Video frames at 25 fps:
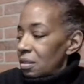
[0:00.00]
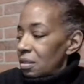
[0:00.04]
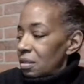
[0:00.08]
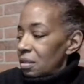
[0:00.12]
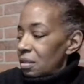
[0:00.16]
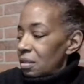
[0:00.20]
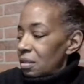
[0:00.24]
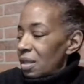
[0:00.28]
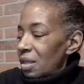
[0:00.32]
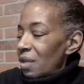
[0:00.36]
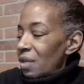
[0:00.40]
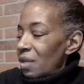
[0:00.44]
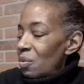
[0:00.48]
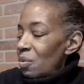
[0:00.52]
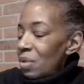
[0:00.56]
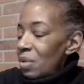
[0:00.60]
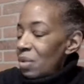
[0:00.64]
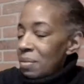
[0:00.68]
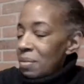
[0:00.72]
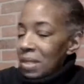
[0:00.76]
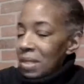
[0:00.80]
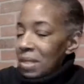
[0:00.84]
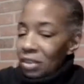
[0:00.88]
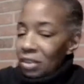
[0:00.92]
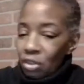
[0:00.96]
I don't want to
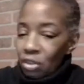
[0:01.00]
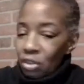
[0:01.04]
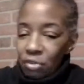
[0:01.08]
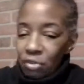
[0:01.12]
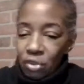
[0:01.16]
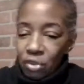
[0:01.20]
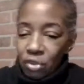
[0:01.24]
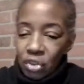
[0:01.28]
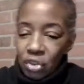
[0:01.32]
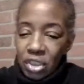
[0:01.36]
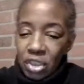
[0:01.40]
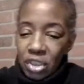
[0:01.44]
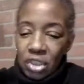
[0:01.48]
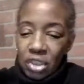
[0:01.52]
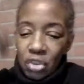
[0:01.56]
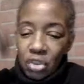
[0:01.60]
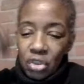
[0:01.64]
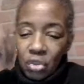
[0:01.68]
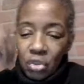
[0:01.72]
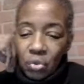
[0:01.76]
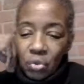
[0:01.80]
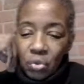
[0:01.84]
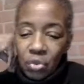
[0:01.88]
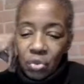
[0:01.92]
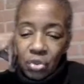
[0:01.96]
make the grilled cheese
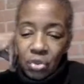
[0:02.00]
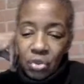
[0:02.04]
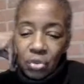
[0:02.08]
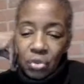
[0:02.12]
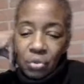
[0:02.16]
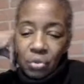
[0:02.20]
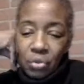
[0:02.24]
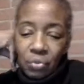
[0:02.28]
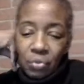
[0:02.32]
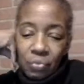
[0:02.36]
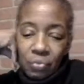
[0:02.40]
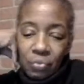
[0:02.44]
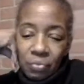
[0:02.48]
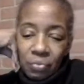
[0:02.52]
too soon.